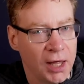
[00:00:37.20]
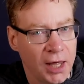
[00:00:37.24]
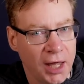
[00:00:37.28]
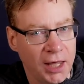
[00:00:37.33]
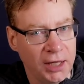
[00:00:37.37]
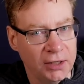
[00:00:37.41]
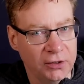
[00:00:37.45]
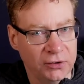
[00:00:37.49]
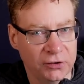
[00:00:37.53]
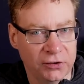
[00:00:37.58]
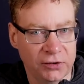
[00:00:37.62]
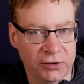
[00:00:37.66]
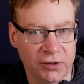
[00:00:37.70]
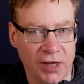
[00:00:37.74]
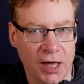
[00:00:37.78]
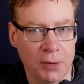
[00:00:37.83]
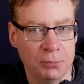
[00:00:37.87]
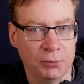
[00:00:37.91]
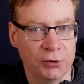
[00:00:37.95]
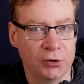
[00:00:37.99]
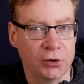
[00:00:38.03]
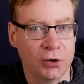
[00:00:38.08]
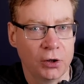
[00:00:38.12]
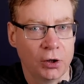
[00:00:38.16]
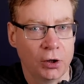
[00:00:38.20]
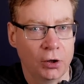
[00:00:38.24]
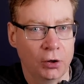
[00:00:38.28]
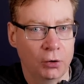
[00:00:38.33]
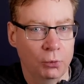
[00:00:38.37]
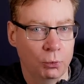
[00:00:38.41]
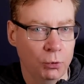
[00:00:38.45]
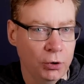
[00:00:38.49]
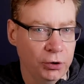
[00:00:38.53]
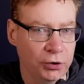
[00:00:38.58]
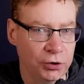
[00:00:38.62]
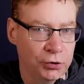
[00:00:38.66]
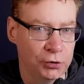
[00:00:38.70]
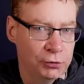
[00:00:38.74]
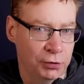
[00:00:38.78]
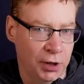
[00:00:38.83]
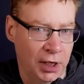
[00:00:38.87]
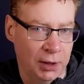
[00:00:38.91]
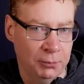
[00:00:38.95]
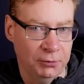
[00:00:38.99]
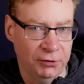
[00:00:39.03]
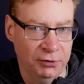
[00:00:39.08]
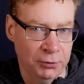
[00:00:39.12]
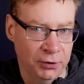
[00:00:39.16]
Except, what new
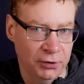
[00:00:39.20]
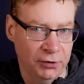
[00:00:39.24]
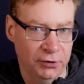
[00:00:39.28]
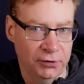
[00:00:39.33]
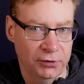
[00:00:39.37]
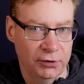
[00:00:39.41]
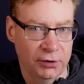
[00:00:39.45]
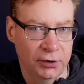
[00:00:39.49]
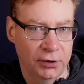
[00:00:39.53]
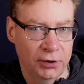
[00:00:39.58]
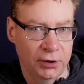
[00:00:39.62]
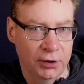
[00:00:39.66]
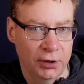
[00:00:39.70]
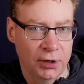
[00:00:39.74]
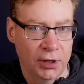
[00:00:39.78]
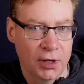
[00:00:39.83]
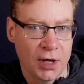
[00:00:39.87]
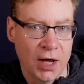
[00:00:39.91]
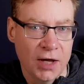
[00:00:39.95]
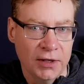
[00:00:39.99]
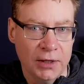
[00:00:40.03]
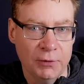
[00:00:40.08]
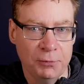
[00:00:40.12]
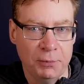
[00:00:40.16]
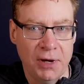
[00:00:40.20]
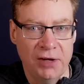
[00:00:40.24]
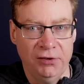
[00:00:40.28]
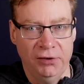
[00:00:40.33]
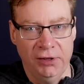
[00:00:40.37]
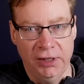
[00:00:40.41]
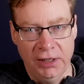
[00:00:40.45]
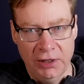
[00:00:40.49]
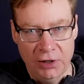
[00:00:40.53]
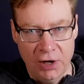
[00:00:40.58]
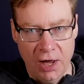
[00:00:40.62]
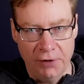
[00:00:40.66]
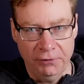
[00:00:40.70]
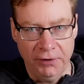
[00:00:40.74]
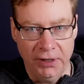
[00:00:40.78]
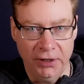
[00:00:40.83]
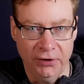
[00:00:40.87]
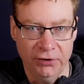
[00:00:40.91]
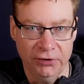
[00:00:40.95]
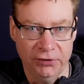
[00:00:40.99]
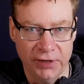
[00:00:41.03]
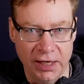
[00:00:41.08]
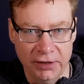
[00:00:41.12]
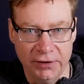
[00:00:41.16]
announcements? There was basically
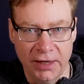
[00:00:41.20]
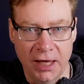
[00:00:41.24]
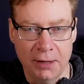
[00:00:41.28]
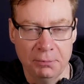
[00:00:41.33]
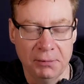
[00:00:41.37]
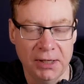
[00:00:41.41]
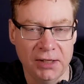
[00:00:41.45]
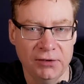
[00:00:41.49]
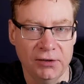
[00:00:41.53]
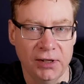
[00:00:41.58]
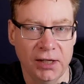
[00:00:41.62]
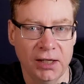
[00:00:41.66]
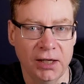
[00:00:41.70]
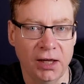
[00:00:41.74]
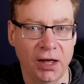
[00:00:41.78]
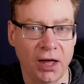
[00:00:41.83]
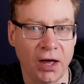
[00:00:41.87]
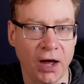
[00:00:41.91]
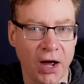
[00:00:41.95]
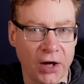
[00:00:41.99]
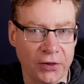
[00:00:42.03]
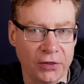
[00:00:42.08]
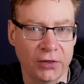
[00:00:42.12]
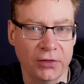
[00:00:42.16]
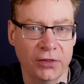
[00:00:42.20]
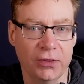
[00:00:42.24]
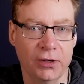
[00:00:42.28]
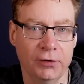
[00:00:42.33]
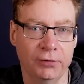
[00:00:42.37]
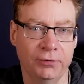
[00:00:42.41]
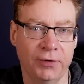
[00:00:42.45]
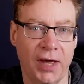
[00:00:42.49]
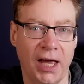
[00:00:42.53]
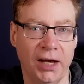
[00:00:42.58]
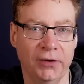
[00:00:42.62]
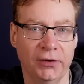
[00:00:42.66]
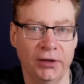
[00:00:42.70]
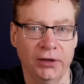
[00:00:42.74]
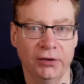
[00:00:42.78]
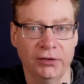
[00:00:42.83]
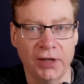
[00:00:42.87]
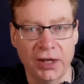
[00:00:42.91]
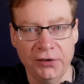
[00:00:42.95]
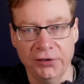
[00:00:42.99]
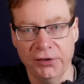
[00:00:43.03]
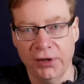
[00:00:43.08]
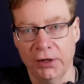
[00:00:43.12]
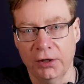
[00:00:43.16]
nothing said at that meeting other than the fact that
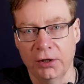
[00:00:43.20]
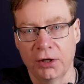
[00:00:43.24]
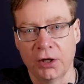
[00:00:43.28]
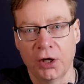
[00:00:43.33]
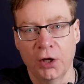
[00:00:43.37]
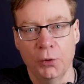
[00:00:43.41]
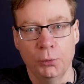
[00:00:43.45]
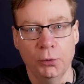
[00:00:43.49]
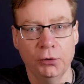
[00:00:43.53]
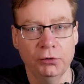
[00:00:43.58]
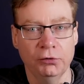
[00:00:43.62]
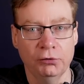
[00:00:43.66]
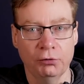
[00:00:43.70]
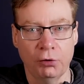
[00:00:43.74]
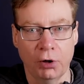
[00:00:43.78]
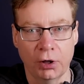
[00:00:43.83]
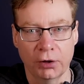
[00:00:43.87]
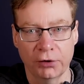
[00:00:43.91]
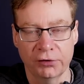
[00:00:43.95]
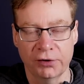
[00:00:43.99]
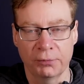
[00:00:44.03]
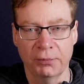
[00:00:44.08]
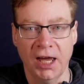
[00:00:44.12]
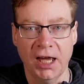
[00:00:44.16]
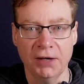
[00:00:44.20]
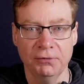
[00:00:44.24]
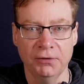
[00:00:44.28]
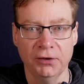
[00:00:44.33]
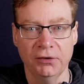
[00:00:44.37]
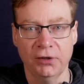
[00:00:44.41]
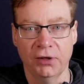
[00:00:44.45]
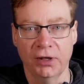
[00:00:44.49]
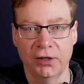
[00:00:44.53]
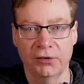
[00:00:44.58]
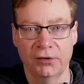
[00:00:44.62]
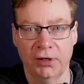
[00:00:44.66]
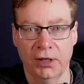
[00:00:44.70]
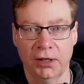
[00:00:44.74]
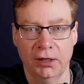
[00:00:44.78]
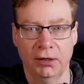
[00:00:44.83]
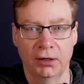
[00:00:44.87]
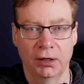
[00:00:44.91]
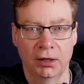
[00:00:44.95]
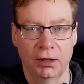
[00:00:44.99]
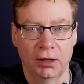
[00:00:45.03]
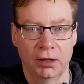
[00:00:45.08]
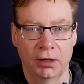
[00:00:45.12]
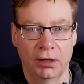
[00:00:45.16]
Tesla will trial some advertising.
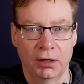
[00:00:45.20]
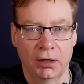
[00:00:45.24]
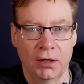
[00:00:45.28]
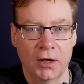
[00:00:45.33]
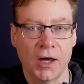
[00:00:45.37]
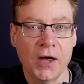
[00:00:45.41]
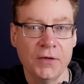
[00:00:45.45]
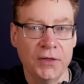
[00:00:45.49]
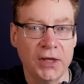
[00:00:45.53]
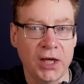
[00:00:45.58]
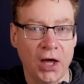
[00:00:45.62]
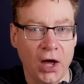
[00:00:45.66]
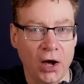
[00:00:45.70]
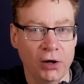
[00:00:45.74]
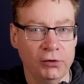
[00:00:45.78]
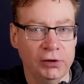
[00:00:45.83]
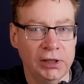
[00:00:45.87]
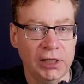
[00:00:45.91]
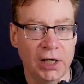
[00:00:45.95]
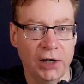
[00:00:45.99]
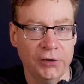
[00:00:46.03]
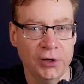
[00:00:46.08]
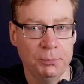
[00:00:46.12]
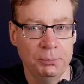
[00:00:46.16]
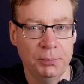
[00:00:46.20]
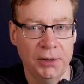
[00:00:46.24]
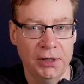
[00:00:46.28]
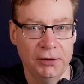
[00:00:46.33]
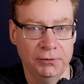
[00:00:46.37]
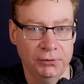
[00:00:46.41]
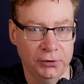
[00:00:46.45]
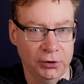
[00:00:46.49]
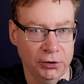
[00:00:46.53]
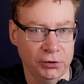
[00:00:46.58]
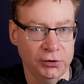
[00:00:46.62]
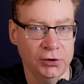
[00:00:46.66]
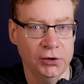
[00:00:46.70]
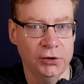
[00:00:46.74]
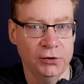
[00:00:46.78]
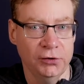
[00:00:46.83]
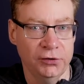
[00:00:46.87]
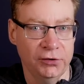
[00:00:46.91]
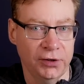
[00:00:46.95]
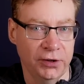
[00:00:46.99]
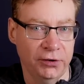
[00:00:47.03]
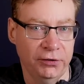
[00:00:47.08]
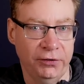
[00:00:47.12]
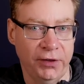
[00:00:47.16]
The only other bit of good
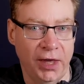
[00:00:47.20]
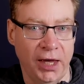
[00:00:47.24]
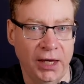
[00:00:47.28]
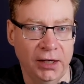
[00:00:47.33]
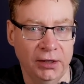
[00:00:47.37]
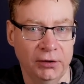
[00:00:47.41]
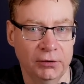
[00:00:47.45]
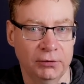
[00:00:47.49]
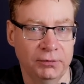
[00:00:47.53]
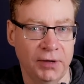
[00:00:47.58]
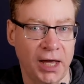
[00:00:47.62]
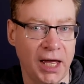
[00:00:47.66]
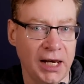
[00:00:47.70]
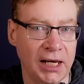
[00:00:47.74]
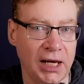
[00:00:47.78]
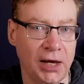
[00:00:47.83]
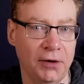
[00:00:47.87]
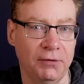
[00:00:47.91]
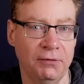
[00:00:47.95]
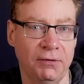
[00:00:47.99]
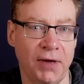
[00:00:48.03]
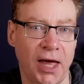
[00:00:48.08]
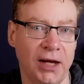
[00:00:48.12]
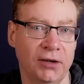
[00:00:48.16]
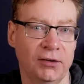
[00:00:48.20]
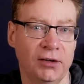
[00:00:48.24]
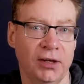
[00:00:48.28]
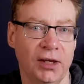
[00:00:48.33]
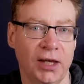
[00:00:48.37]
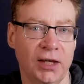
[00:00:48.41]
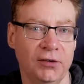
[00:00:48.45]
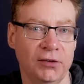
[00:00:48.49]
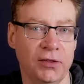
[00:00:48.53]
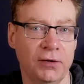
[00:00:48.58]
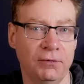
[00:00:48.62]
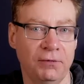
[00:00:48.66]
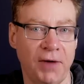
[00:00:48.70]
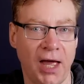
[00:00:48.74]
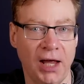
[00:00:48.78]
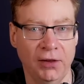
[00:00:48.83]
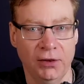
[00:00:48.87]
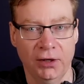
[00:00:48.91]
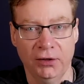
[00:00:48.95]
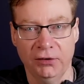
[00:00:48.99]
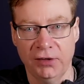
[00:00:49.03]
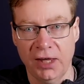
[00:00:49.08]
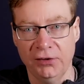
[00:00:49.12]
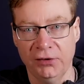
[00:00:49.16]
news since then of any effect is the fact
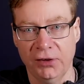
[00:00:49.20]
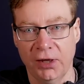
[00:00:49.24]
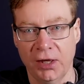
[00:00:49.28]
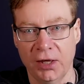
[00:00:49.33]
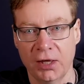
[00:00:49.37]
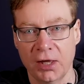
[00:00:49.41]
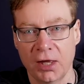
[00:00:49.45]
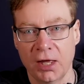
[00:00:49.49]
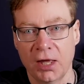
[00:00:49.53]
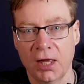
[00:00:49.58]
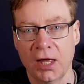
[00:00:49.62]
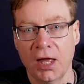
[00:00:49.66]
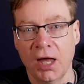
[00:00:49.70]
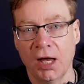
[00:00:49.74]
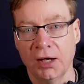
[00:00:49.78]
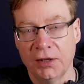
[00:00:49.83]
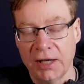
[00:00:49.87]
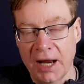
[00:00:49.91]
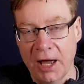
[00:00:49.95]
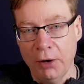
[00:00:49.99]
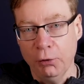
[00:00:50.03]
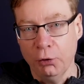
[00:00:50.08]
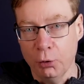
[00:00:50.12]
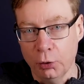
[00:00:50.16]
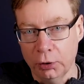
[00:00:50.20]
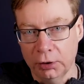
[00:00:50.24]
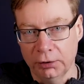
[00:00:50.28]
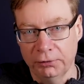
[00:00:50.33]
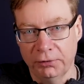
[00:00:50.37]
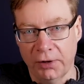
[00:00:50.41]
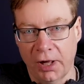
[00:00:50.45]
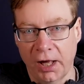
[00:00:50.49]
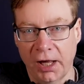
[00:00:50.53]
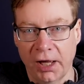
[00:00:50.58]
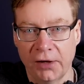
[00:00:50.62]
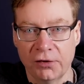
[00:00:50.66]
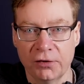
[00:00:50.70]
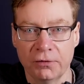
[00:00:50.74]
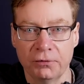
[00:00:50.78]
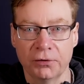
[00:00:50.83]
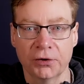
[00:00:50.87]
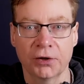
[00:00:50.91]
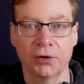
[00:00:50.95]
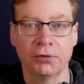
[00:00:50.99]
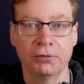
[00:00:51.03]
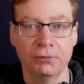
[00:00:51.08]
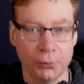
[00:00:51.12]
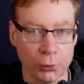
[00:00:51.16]
that Tesla now qualifies for
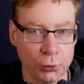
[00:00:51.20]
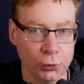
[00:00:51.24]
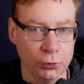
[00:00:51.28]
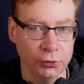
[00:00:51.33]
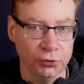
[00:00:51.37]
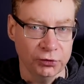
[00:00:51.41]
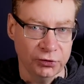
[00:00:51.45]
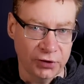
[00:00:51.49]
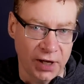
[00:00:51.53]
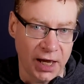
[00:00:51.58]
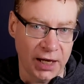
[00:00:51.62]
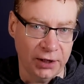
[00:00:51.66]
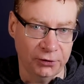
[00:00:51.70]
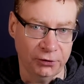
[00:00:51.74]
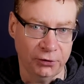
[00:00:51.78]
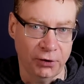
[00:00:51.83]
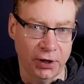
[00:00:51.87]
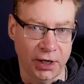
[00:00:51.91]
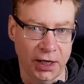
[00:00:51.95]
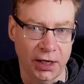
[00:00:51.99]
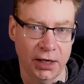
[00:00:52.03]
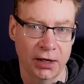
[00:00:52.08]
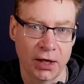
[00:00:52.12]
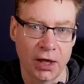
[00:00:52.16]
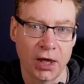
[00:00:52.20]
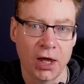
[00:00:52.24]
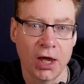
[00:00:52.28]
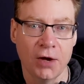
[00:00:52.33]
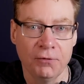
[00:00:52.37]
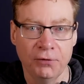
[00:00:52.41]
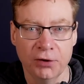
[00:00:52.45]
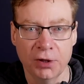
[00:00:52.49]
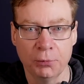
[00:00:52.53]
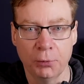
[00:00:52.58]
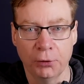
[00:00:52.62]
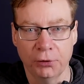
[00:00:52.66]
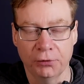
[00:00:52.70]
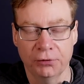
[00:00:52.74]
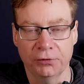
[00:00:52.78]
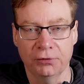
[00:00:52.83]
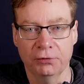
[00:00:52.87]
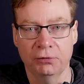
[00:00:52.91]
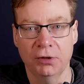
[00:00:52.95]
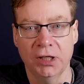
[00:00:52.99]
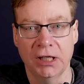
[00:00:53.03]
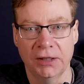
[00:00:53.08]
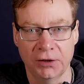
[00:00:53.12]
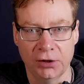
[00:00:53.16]
the full tax credit for the Model
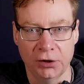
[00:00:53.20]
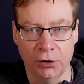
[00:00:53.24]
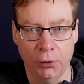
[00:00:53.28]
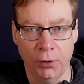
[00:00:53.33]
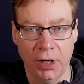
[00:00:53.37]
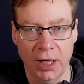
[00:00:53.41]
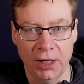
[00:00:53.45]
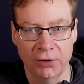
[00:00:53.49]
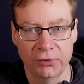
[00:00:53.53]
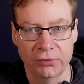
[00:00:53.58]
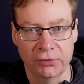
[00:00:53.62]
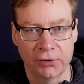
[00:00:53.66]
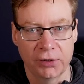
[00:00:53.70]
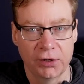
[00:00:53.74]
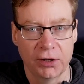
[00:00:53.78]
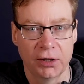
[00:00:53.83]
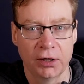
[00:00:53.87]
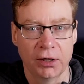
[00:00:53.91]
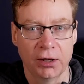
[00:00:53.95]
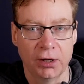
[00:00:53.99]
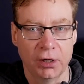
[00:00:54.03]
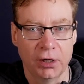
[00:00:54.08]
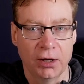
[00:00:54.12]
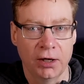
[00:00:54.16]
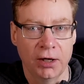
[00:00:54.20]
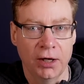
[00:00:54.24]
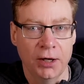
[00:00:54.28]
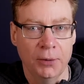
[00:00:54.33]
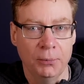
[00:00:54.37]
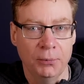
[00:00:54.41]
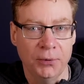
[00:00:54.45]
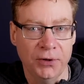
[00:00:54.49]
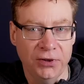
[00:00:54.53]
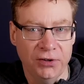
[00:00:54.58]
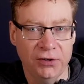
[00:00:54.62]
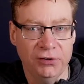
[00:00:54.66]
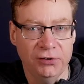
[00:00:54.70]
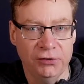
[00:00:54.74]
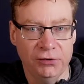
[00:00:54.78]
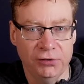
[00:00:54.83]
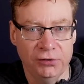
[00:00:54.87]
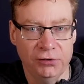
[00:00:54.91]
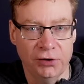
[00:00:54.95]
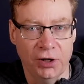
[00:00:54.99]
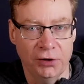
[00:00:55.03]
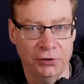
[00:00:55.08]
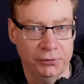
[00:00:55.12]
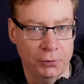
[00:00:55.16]
3 in the US. But this is
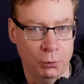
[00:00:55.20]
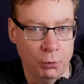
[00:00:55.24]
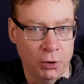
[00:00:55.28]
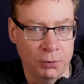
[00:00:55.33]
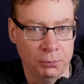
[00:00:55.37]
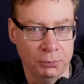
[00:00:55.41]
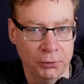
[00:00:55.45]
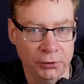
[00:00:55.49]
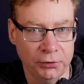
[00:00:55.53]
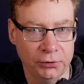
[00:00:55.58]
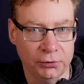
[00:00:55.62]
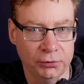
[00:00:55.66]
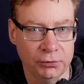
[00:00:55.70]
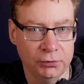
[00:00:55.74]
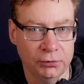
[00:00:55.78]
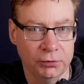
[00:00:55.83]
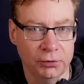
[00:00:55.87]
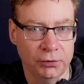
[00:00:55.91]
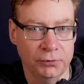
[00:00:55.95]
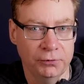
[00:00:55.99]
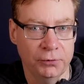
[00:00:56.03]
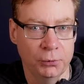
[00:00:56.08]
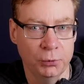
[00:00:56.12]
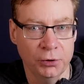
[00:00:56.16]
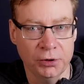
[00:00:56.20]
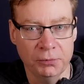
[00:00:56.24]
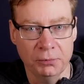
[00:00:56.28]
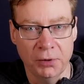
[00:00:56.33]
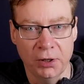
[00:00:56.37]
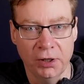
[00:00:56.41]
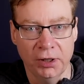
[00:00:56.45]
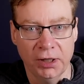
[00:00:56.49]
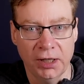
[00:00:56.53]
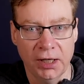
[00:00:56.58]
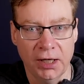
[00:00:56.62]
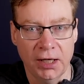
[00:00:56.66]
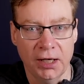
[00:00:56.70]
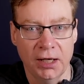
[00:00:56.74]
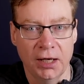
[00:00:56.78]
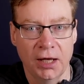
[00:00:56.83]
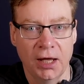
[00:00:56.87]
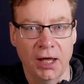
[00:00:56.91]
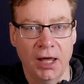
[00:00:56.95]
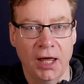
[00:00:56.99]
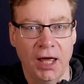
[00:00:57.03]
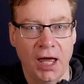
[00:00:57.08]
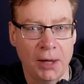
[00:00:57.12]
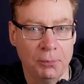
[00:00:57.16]
just for one model, for one market,
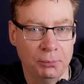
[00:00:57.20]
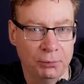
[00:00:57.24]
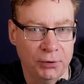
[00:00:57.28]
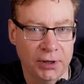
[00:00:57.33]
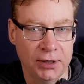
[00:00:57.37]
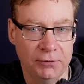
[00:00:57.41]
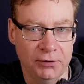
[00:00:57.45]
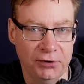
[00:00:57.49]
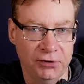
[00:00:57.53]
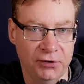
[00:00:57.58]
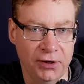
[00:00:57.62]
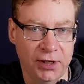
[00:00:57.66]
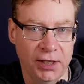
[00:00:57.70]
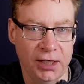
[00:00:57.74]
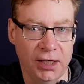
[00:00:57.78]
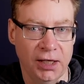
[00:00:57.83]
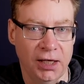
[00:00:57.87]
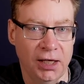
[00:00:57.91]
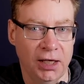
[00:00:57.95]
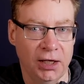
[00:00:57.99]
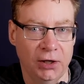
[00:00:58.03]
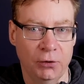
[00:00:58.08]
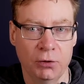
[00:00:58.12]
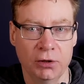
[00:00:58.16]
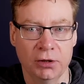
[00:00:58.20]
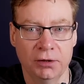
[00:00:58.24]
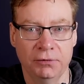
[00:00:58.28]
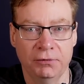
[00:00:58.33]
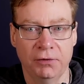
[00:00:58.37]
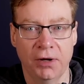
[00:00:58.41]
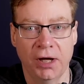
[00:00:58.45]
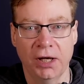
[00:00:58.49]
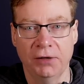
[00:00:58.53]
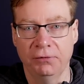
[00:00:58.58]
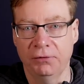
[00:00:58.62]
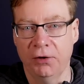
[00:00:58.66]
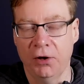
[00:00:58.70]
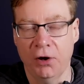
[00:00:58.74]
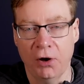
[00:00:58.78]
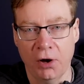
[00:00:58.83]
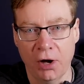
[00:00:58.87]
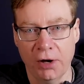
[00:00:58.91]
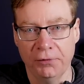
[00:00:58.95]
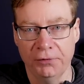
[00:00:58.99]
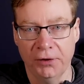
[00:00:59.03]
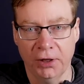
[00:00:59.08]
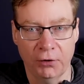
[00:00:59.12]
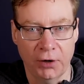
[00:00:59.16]
and previously it qualified for
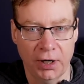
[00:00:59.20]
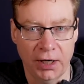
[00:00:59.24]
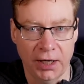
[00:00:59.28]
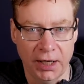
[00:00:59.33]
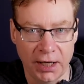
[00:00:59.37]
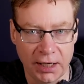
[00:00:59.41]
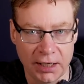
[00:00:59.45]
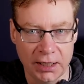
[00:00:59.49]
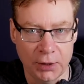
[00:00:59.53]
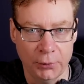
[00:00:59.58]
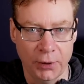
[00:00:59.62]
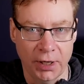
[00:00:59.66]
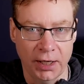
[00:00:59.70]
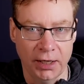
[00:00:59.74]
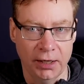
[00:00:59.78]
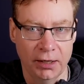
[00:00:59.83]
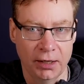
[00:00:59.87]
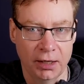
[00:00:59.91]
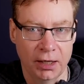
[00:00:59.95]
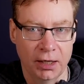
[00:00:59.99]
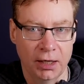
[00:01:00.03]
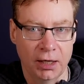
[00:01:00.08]
half the credit anyway.